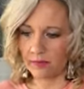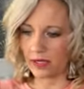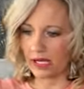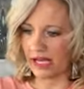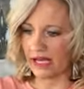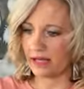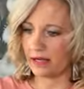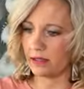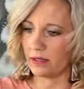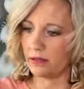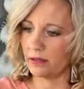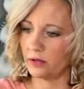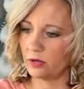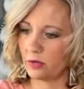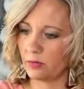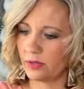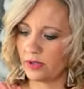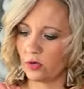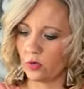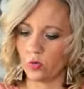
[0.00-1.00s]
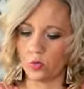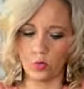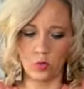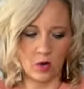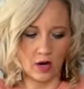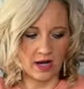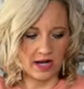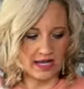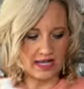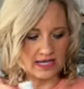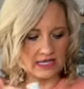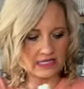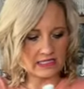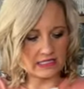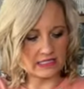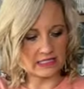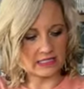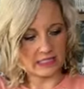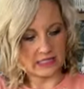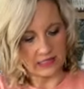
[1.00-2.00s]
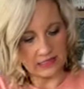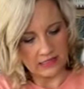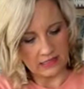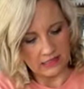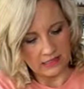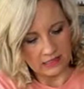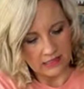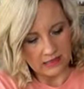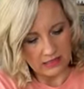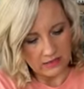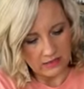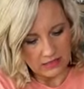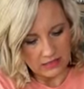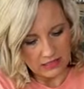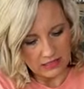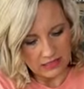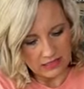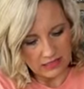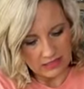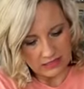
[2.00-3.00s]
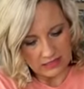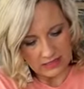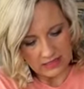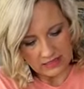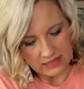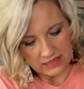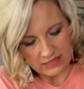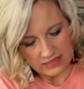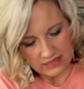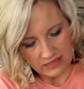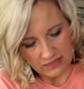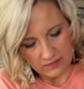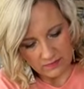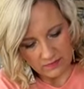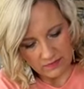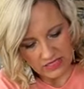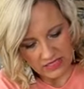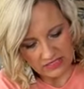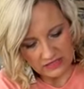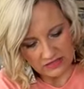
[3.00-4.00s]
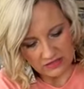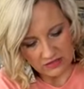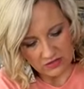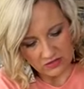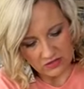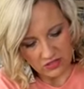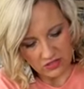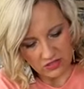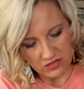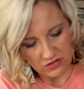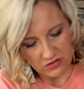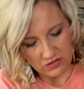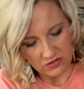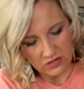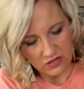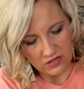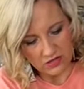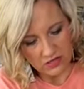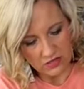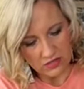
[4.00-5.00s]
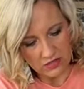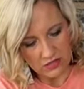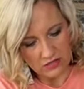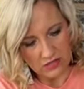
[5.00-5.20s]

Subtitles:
I'm gonna add a little bit of white. Again, because I've mixed the other.